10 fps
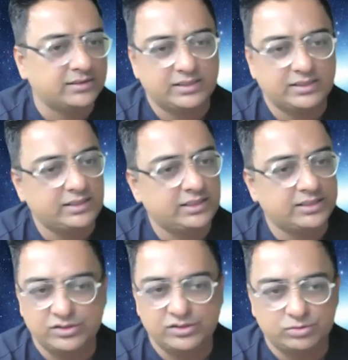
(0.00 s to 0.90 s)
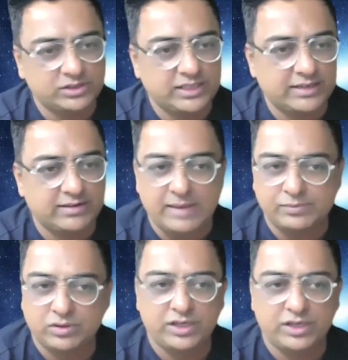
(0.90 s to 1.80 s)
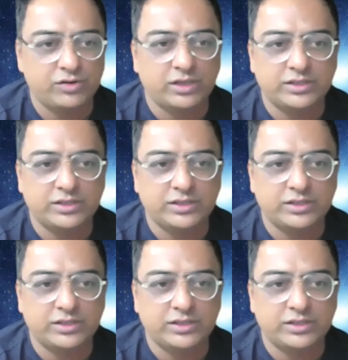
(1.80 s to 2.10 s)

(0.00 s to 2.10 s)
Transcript: Indian consumers. They are absolutely no other.